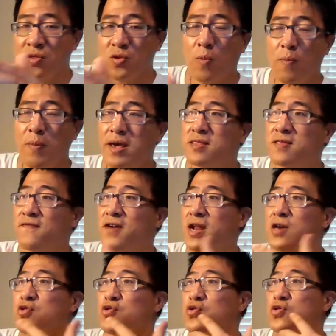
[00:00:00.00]
To make the
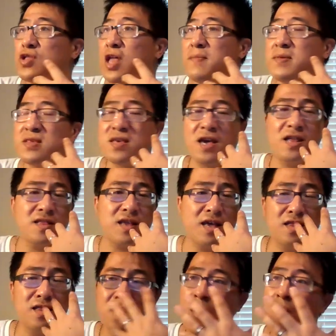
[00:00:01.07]
financial statements
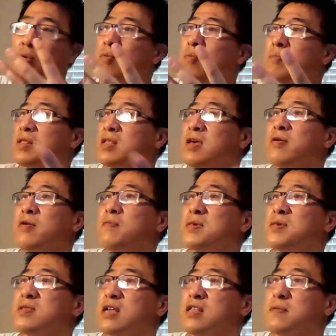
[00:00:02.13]
contain no material
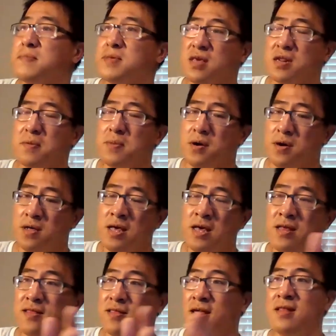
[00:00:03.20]
misstatements anymore,
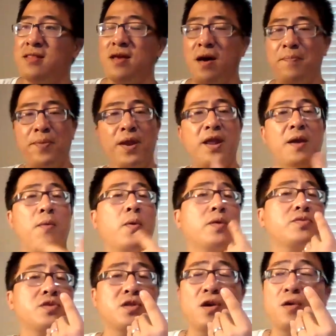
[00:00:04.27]
then the opinion will
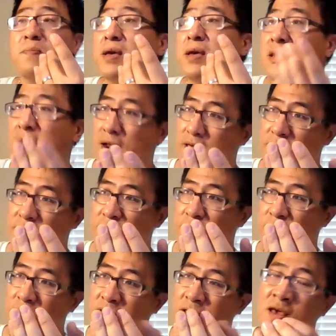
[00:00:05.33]
still be clean,
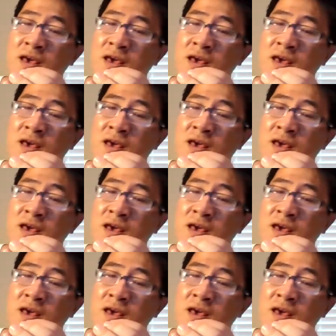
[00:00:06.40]
right?